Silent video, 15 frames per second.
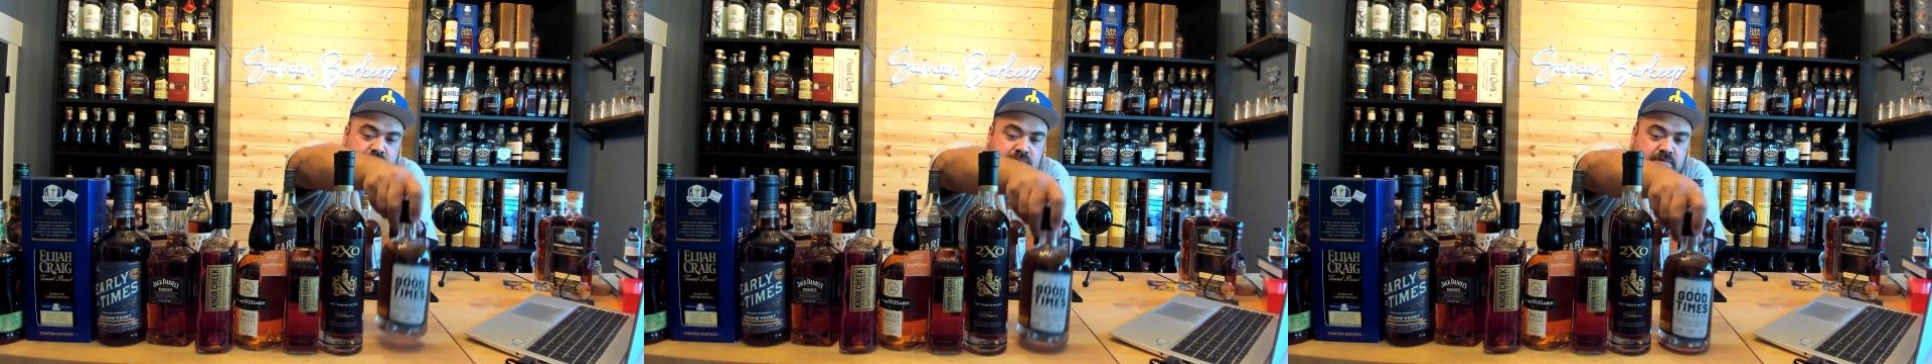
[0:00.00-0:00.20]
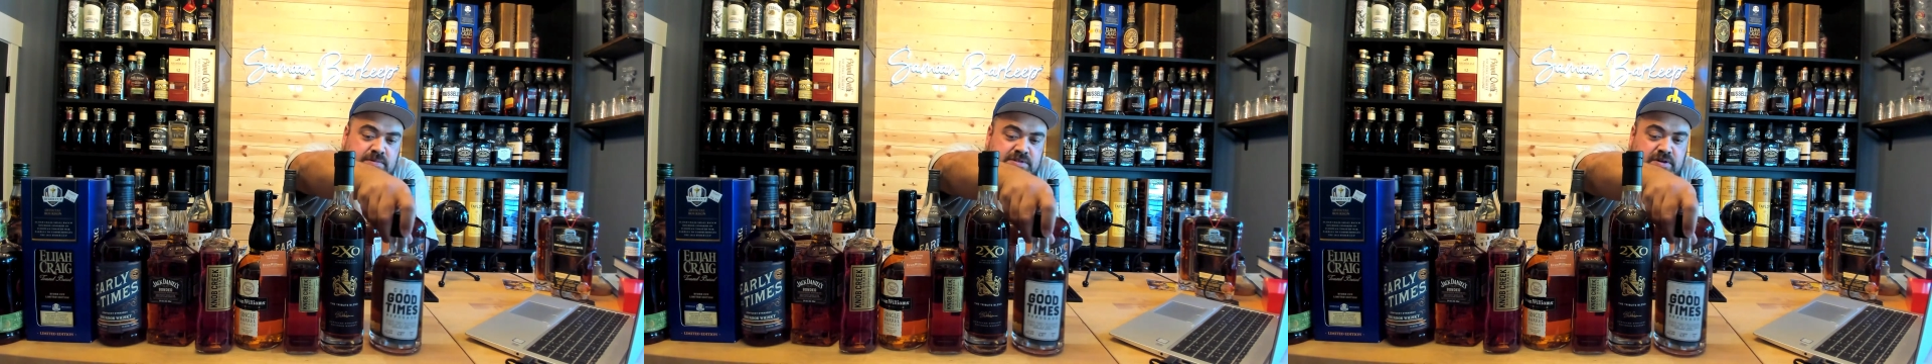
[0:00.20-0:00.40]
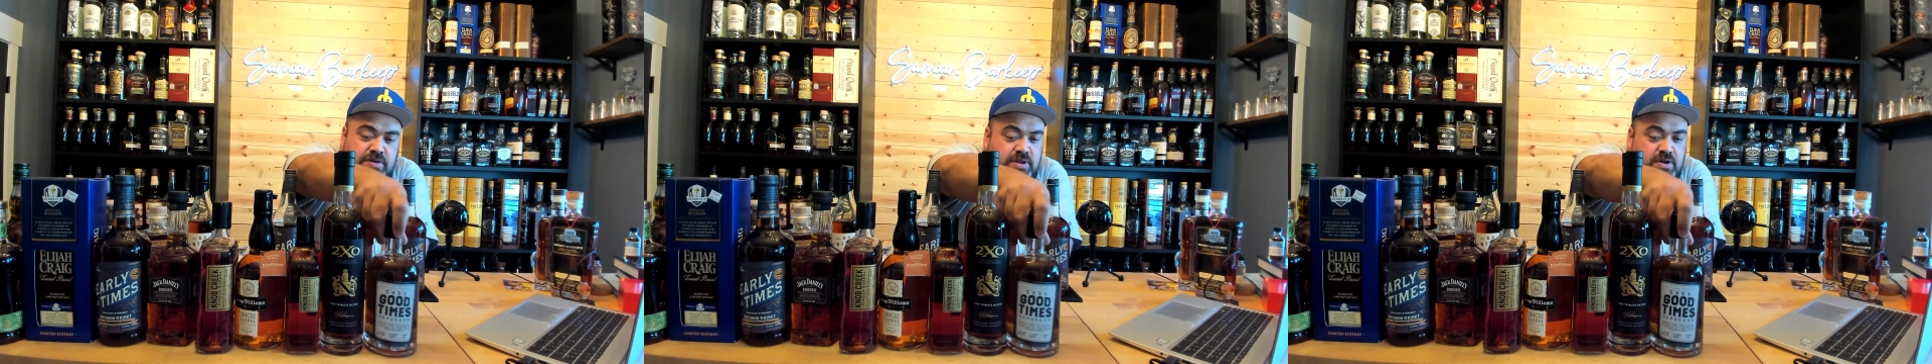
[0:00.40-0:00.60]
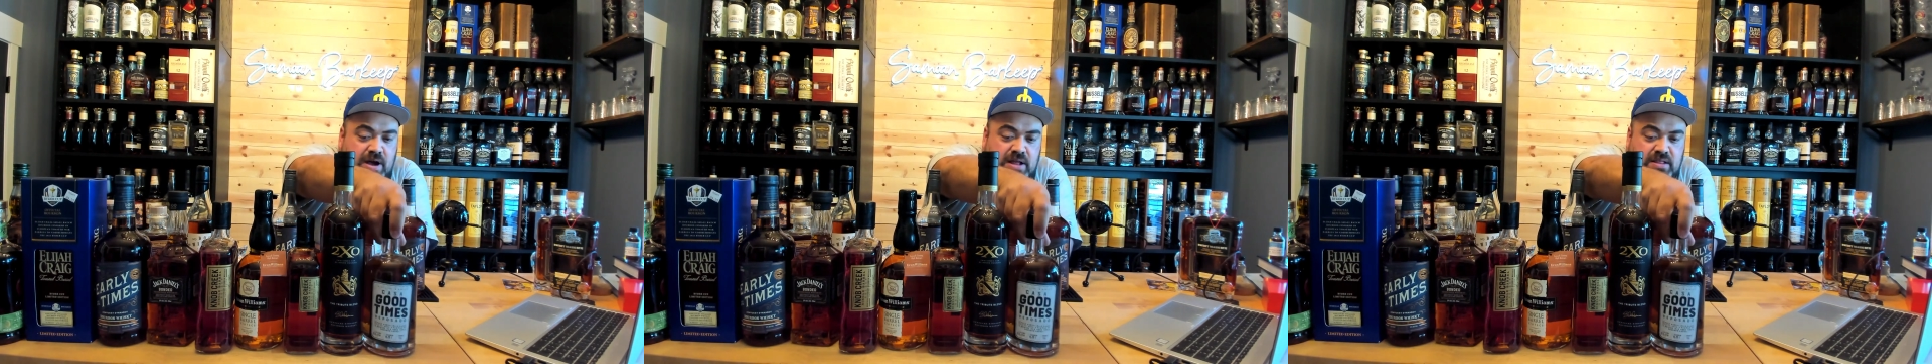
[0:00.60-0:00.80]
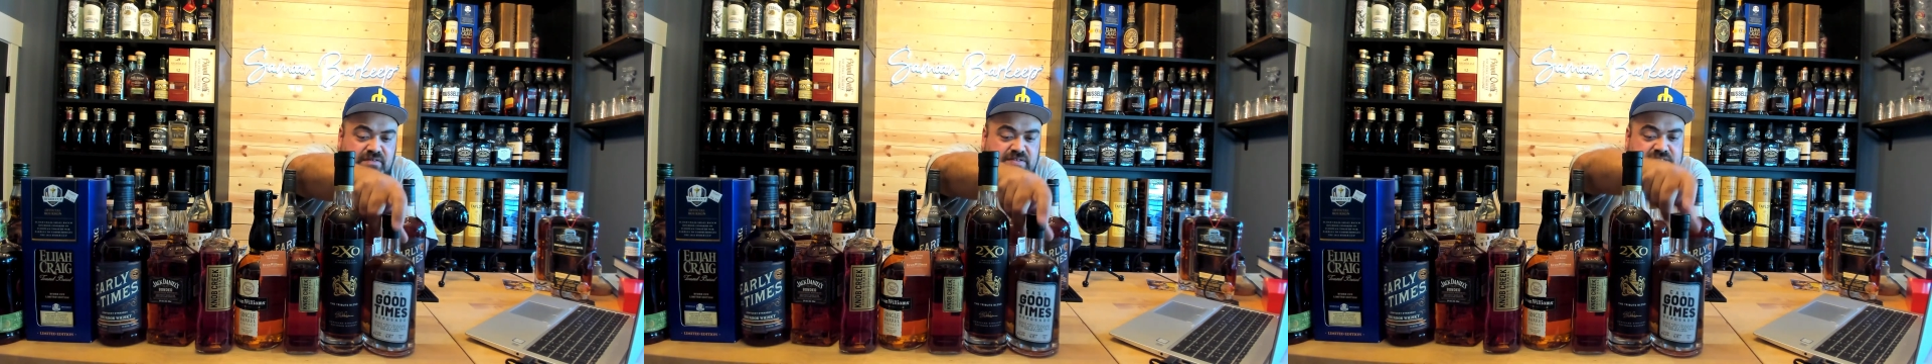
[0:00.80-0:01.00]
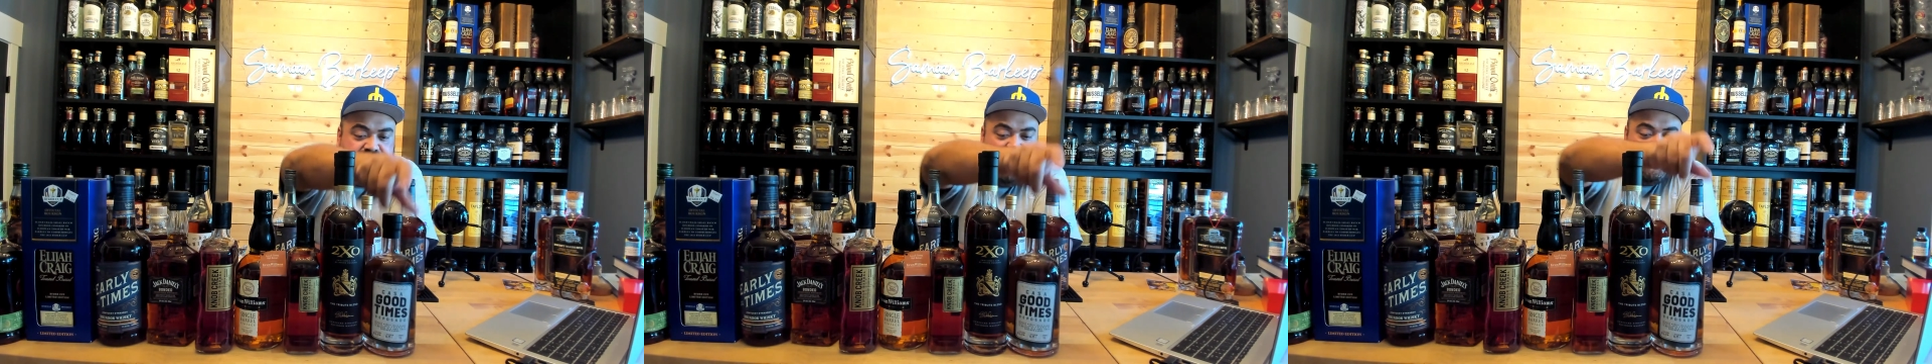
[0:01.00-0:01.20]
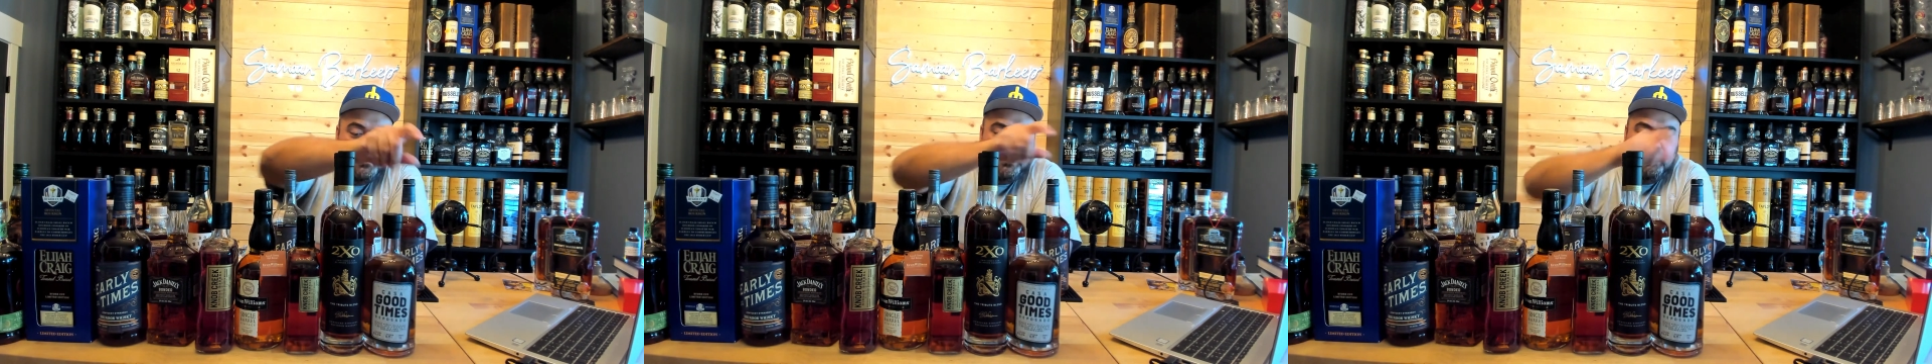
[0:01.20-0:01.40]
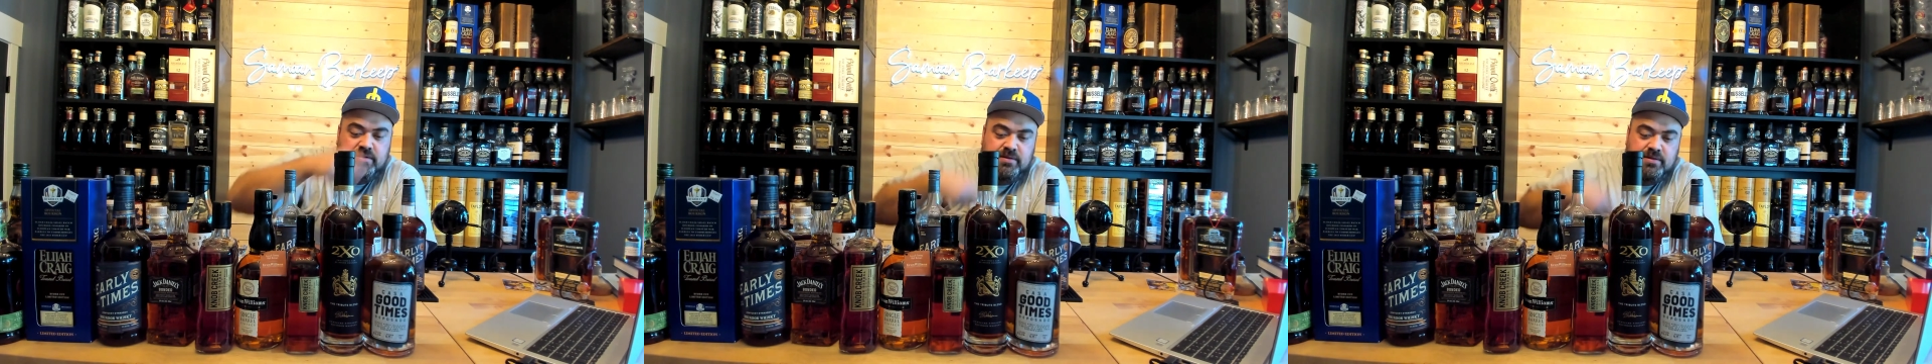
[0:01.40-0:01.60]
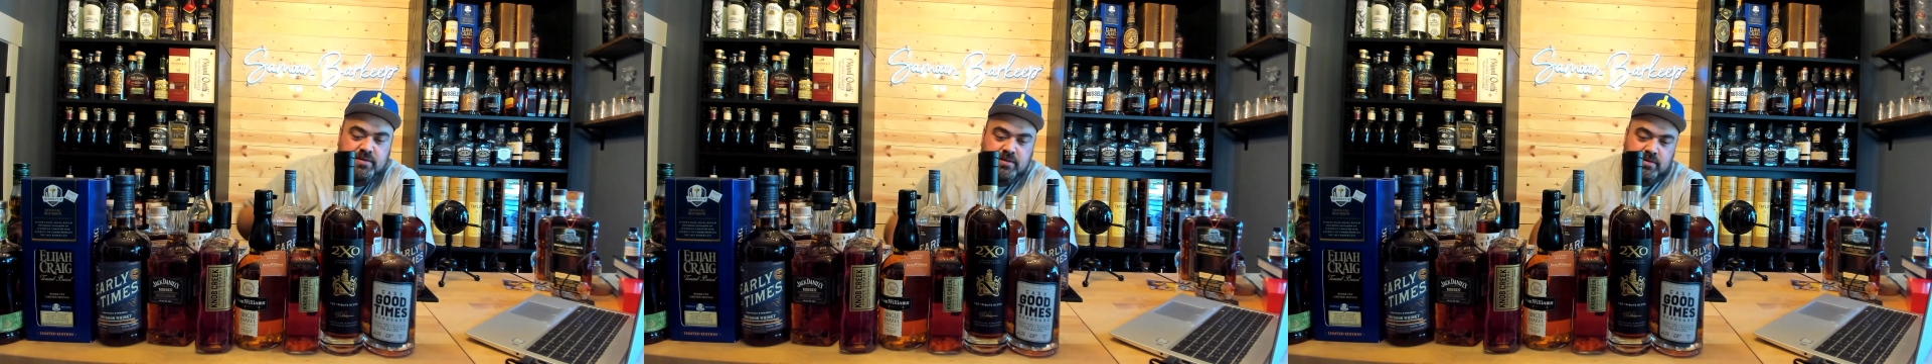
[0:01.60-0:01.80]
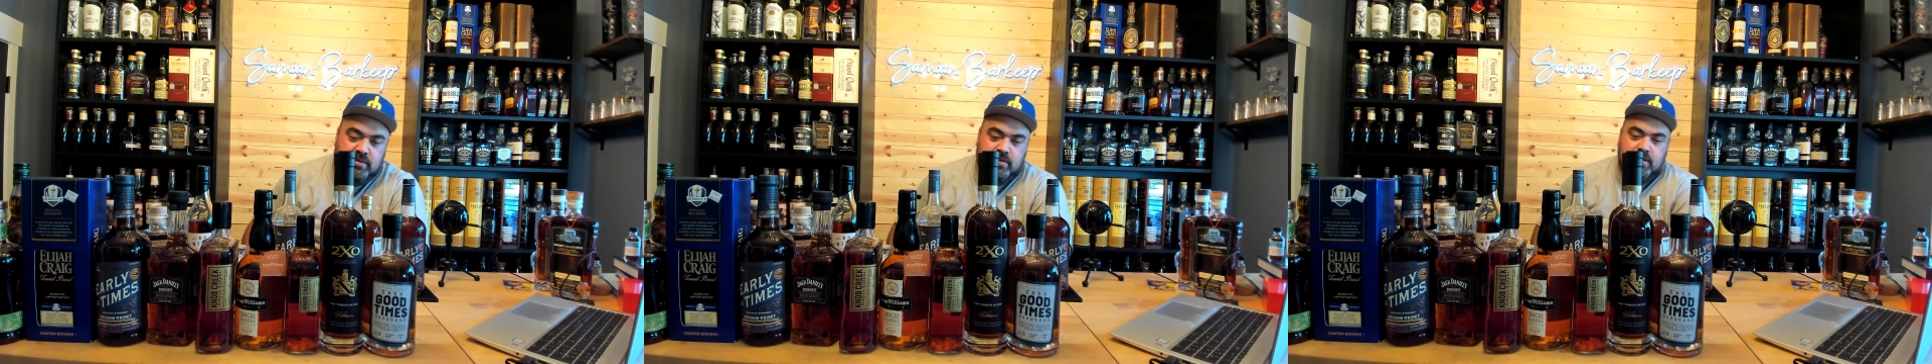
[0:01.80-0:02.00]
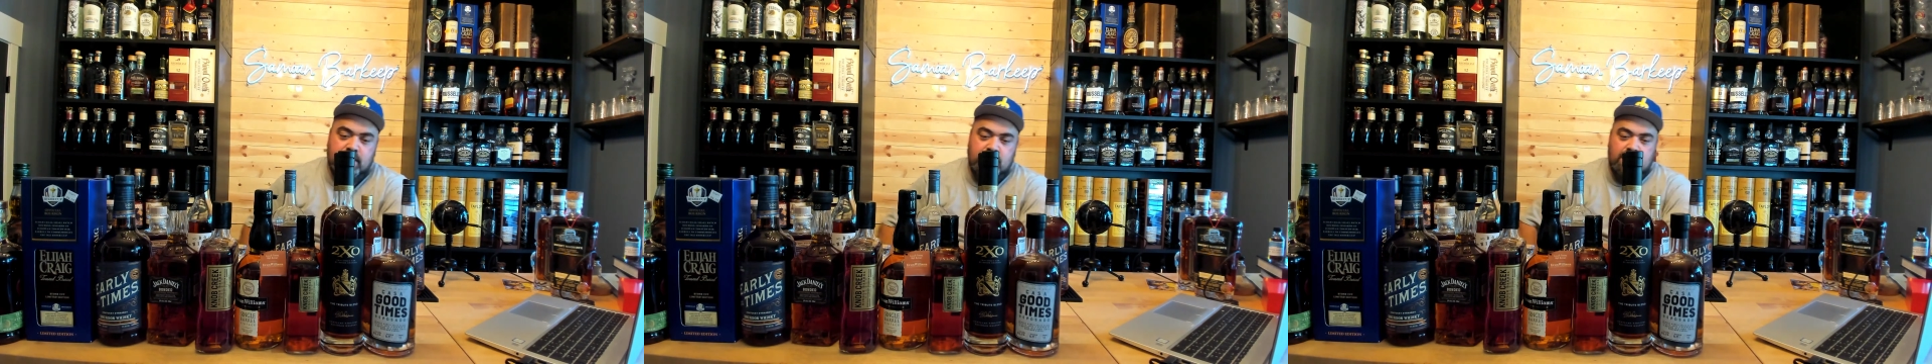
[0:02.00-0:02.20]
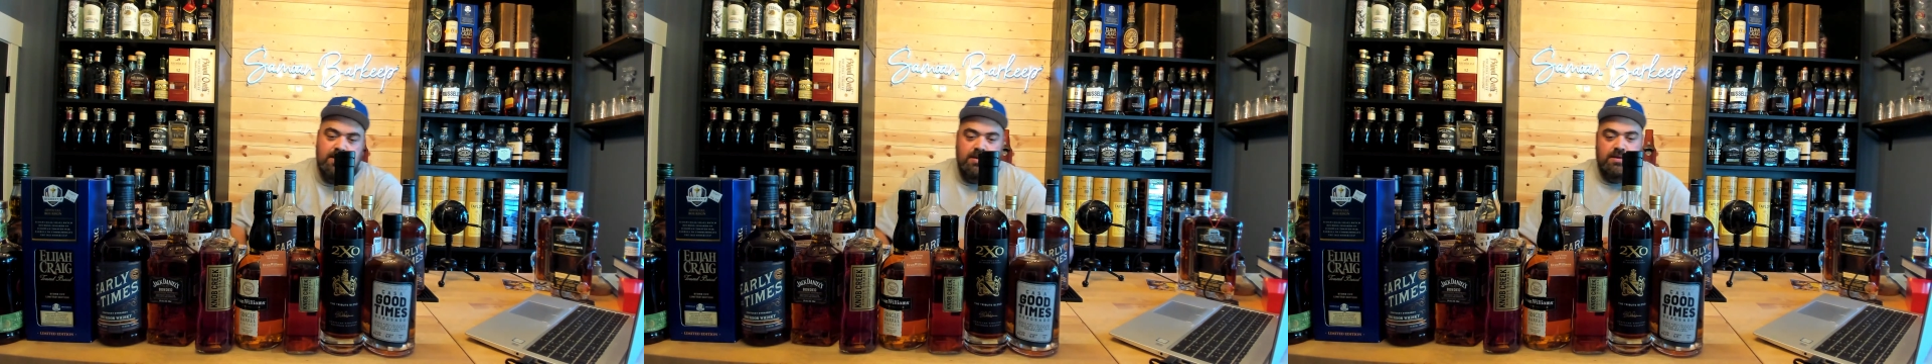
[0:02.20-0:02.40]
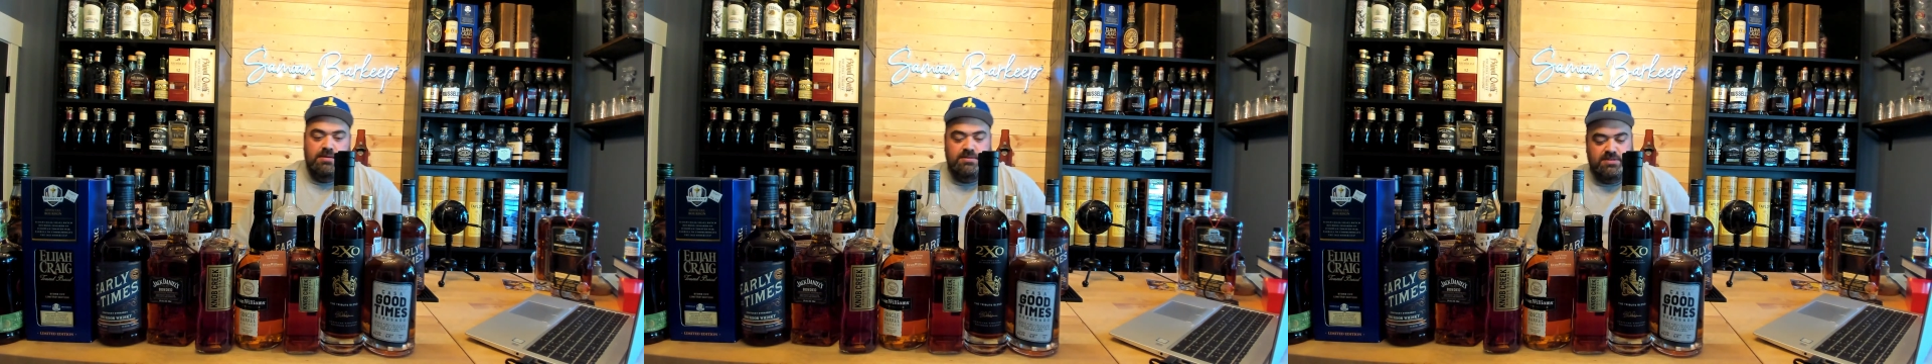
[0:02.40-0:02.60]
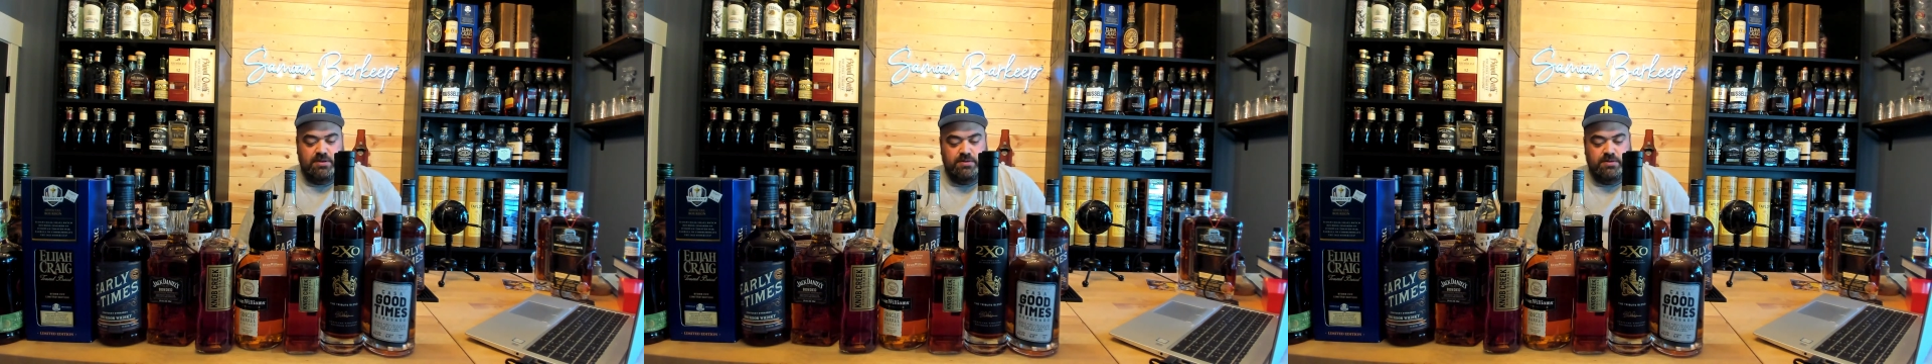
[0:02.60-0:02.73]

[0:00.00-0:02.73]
So, you know, I love tequila. So